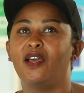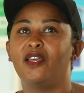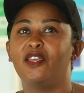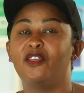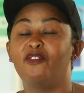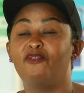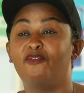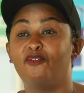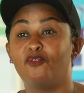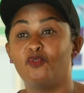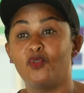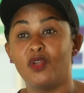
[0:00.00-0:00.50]

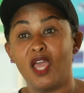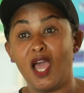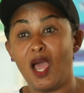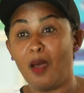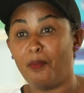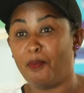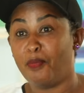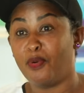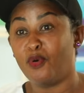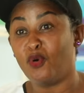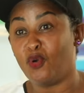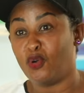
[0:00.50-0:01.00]
if we
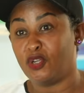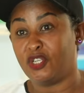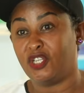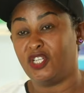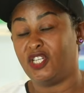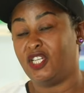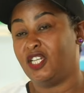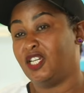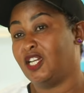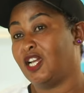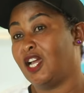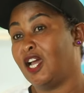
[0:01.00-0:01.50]

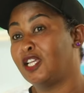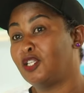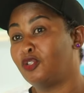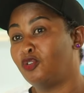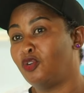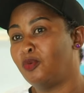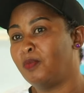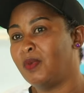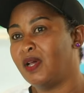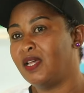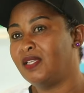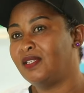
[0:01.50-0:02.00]
approach
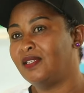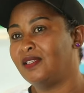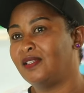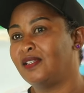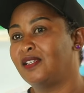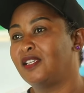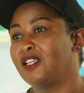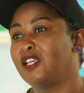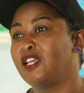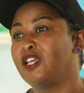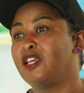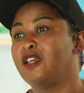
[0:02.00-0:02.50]
customers,
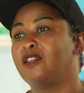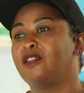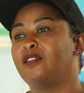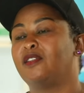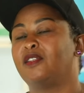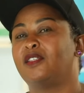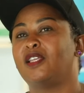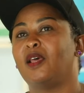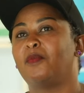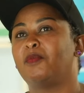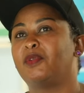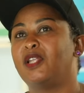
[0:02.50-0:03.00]

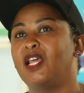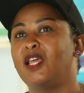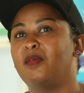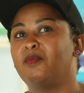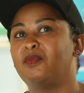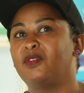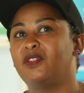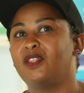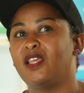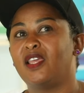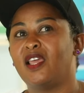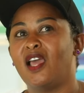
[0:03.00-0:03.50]

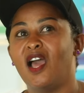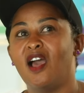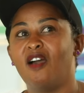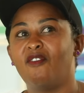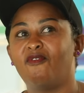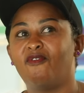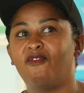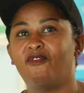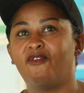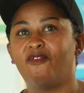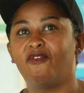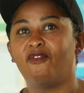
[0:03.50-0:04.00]
sometimes they
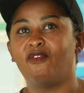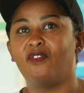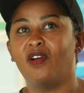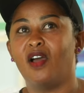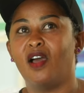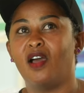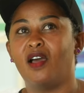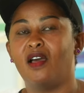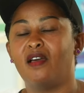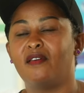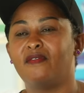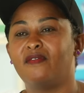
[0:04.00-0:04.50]
have
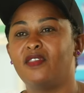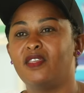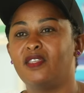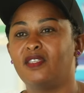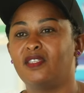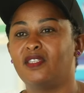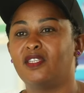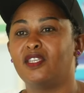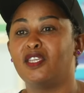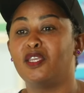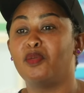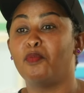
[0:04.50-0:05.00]

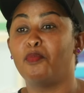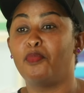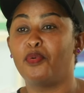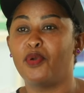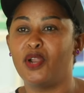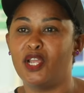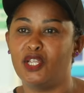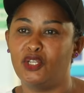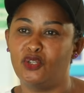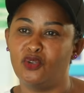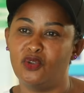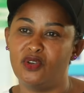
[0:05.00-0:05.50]
this
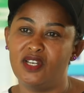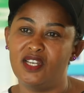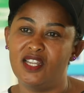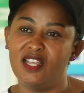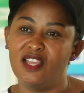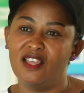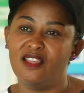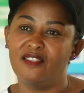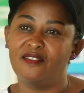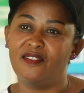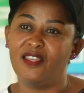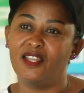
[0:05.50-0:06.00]
impression
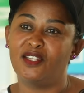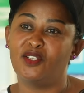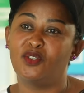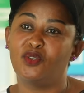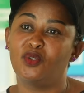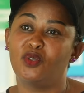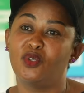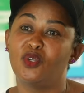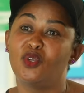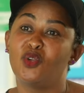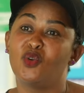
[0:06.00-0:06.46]
that